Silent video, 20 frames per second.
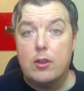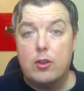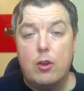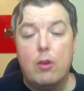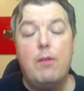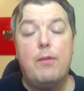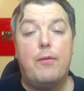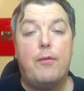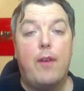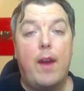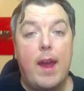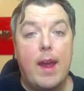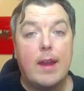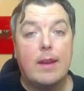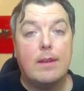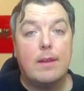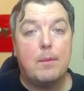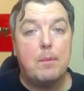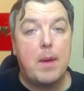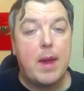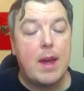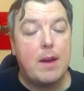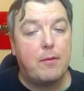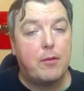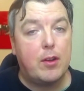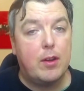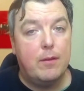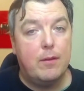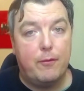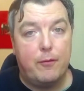Your friend may
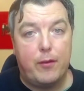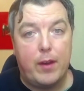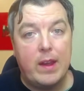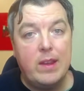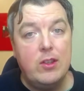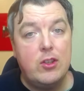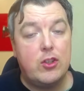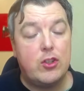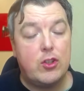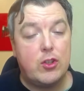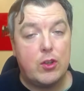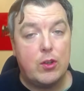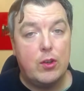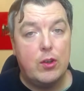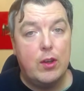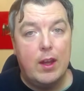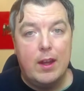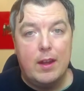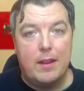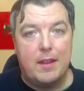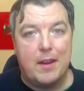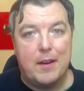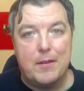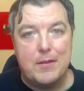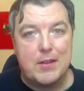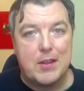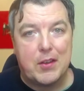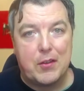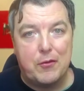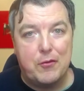have convinced you that it
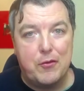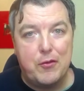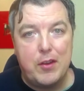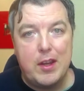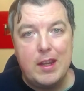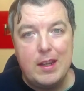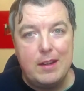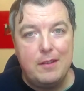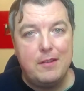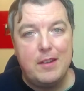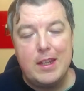was a really,